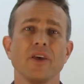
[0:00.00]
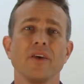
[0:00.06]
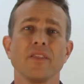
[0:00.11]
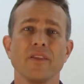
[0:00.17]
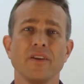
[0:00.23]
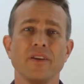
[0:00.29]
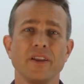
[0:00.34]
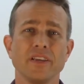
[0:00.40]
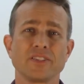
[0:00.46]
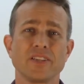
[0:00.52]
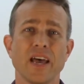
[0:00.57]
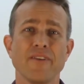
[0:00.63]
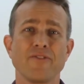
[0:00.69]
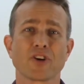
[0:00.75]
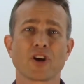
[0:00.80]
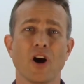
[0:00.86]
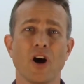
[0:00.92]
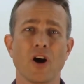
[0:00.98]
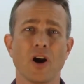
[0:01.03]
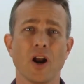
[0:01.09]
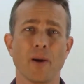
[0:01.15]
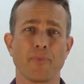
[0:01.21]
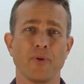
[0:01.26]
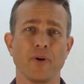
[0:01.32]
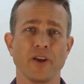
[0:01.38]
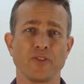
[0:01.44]
than it is to have your car
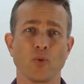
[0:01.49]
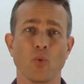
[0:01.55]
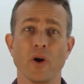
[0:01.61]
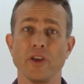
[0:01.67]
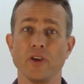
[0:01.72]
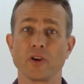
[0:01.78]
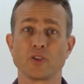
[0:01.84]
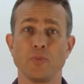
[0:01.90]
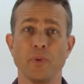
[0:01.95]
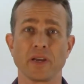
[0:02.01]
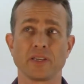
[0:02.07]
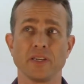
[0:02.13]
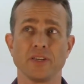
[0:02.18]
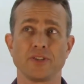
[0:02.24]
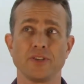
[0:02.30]
operate the way you expect it